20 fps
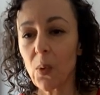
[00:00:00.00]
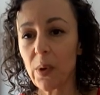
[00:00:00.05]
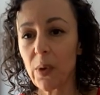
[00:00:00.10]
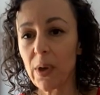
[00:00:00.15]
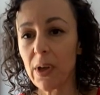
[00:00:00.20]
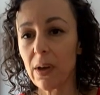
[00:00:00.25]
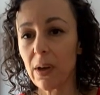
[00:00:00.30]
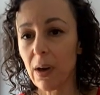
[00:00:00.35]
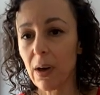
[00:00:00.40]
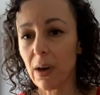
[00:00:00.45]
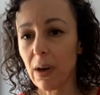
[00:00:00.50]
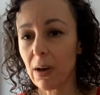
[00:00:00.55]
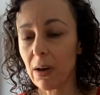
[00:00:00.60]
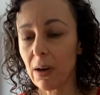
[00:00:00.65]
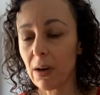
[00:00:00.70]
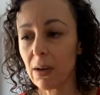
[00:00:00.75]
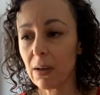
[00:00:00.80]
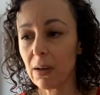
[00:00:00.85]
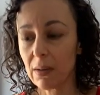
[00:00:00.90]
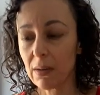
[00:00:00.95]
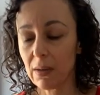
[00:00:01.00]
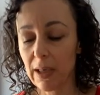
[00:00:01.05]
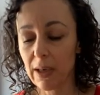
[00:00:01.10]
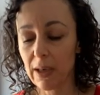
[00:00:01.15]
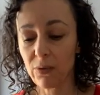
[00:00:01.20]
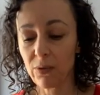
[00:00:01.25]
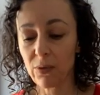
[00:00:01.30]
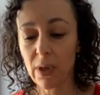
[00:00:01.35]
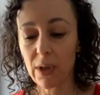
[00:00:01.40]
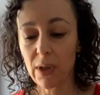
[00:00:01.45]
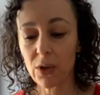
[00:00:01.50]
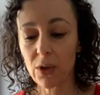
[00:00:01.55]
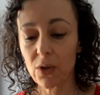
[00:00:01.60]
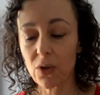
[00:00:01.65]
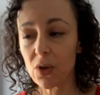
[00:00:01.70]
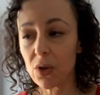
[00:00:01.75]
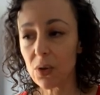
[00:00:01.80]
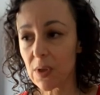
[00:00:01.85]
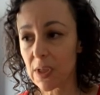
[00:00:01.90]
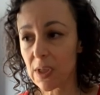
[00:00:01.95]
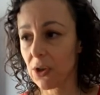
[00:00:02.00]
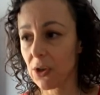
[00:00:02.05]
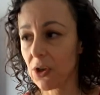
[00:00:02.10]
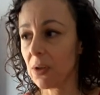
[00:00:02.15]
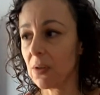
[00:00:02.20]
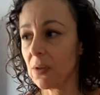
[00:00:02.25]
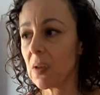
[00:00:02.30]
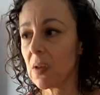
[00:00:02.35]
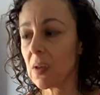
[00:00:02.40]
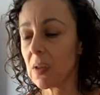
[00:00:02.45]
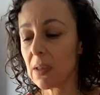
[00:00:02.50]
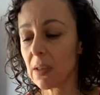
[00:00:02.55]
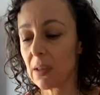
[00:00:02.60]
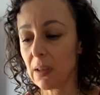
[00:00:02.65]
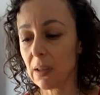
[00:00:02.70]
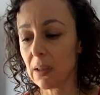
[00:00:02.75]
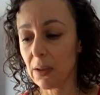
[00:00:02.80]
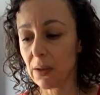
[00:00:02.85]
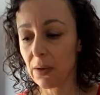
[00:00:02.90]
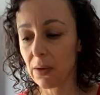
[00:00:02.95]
We are running 2 sessions.